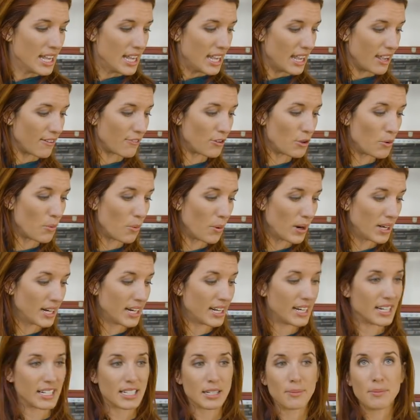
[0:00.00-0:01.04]
If you wanted
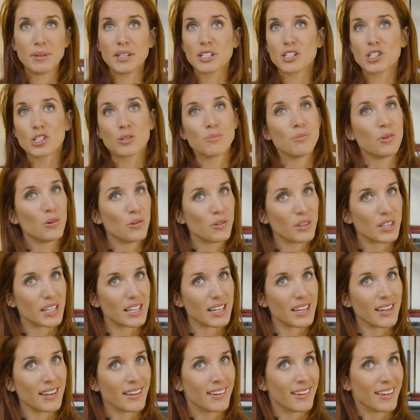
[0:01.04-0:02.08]
it to be a
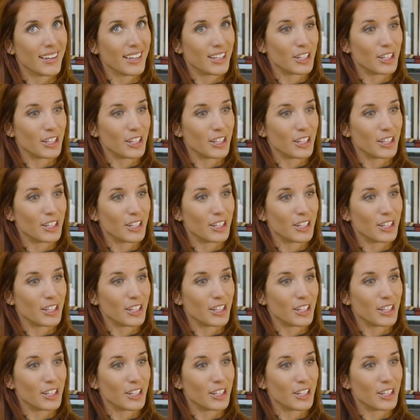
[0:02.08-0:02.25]
smoothie,